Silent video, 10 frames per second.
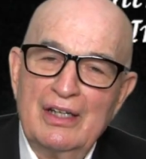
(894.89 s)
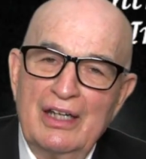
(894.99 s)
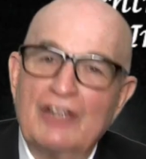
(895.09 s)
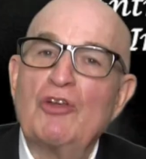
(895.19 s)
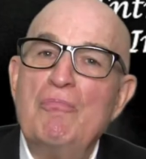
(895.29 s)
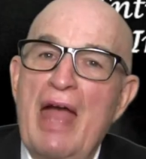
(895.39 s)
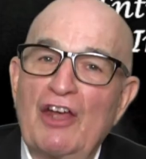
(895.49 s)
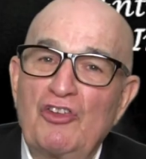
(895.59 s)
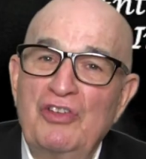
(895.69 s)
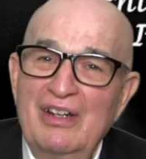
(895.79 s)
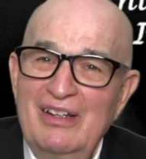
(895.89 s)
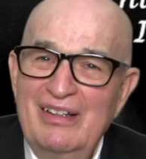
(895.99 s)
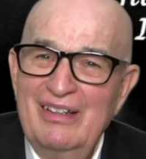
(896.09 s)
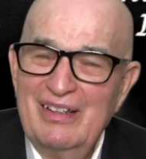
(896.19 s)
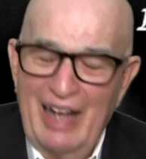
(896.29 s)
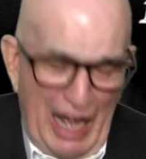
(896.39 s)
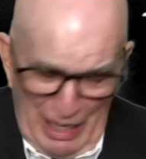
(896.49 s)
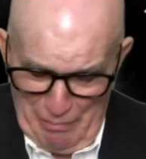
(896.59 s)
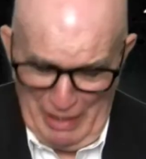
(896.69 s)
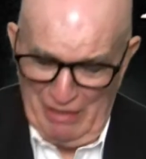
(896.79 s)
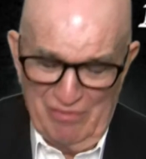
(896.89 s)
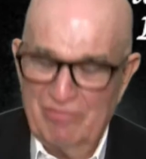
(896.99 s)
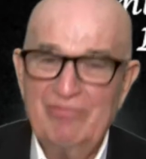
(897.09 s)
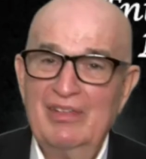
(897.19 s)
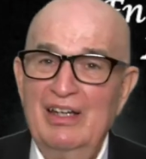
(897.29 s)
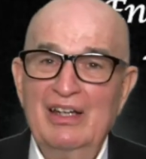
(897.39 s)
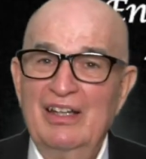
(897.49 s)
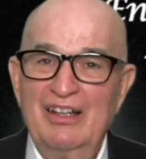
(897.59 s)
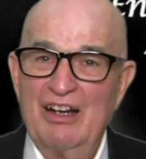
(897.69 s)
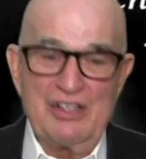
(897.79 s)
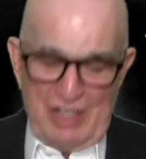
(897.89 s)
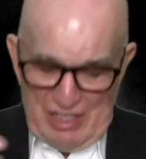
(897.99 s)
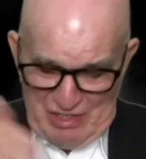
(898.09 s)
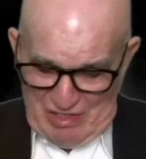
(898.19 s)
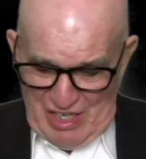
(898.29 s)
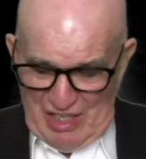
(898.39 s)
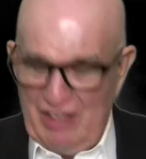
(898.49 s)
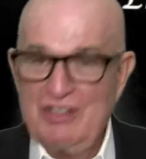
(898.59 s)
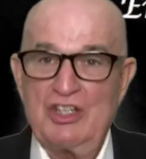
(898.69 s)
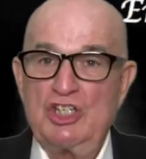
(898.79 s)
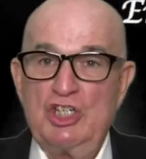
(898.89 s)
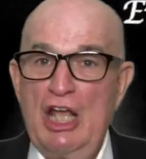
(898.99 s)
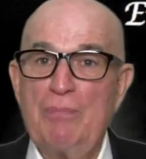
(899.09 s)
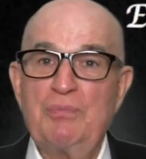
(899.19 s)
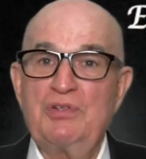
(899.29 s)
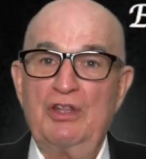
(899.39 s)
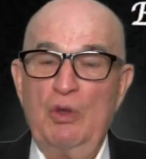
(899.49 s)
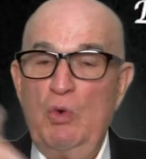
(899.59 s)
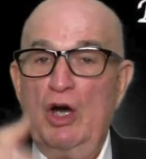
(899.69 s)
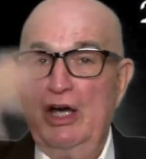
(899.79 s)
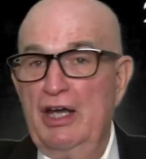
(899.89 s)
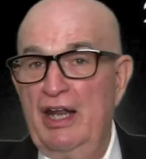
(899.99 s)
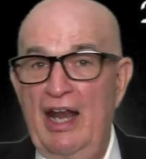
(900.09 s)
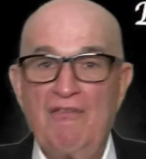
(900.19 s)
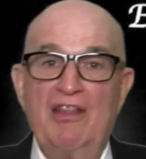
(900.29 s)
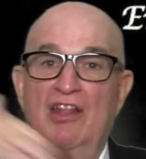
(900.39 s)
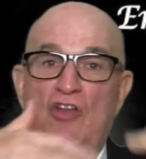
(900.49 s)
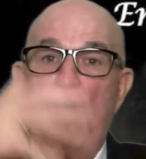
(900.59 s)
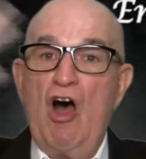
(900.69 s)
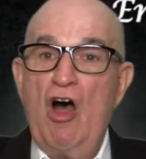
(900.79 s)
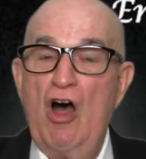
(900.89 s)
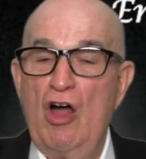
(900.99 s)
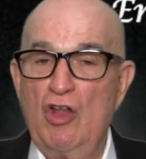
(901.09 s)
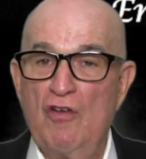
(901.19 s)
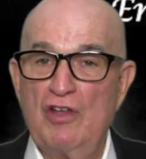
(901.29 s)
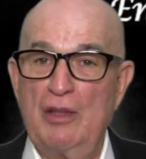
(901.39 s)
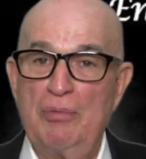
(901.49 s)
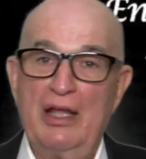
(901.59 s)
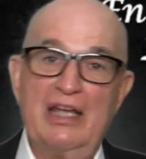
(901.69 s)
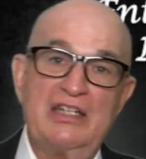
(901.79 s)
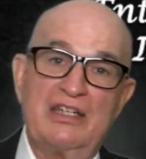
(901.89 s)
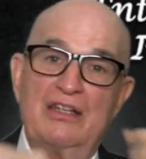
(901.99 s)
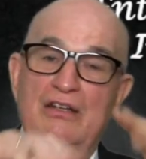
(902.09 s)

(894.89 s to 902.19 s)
It's a mess. I mean, there's the chips and the wood and everything's all over the place, and